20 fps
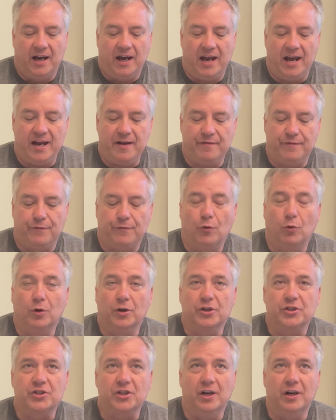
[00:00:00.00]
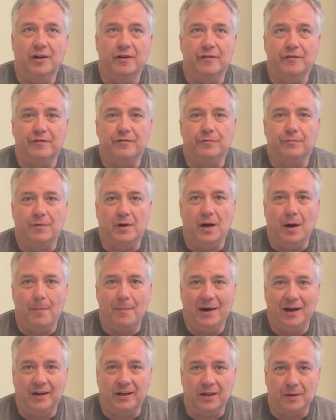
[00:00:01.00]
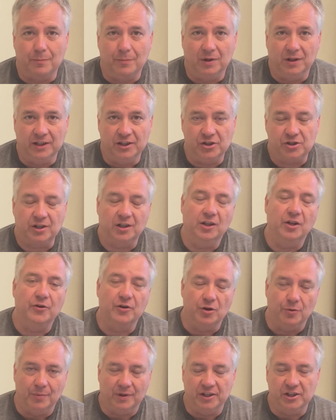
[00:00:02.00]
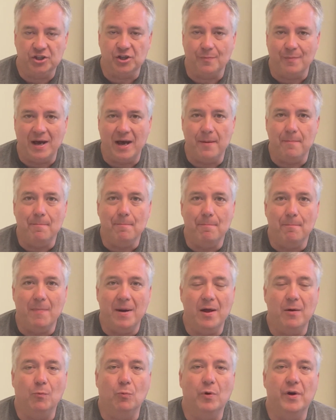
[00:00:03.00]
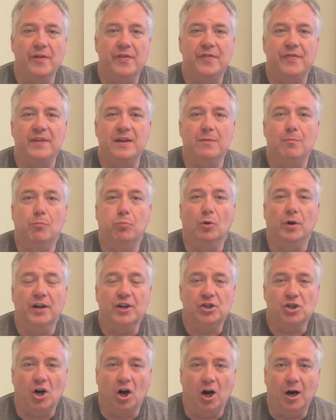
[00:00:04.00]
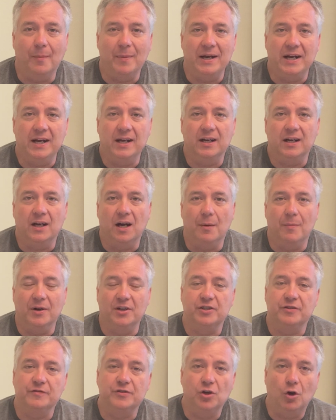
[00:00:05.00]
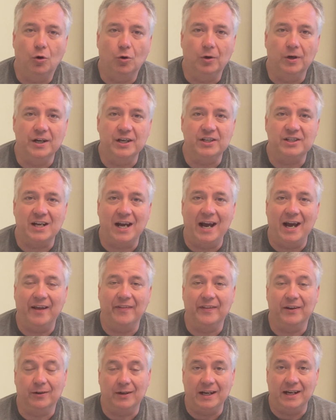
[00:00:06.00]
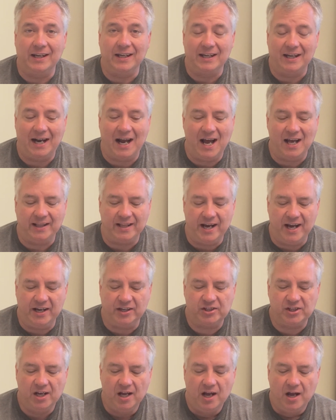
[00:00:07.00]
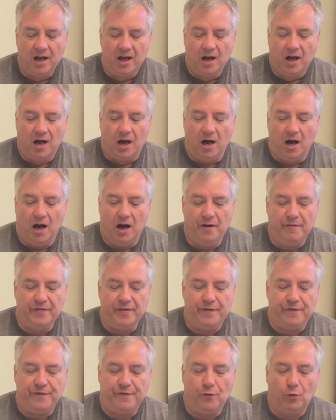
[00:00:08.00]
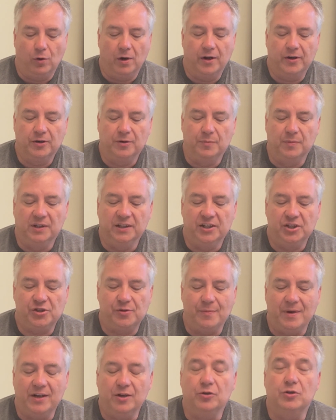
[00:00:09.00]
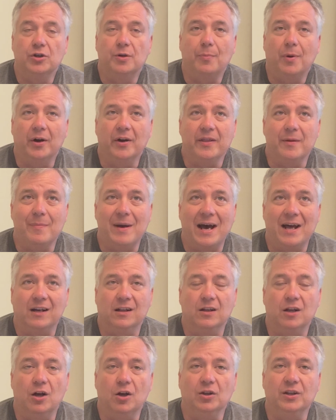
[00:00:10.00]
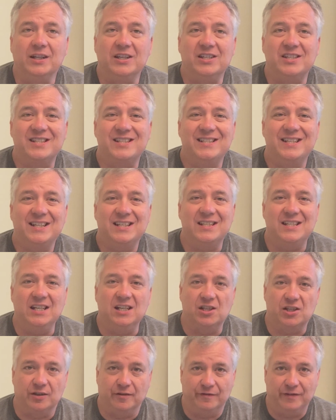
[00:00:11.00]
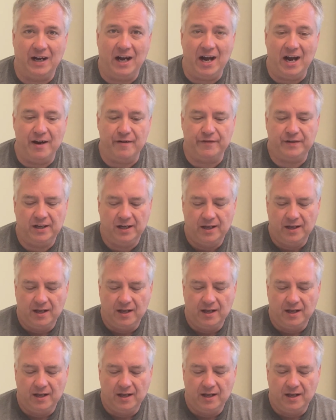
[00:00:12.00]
a force of American colonial militiamen met with the British Army, a bunch of Tories, and their Indian allies. Of the 400 militiamen who took part in the battle, only 60 survived.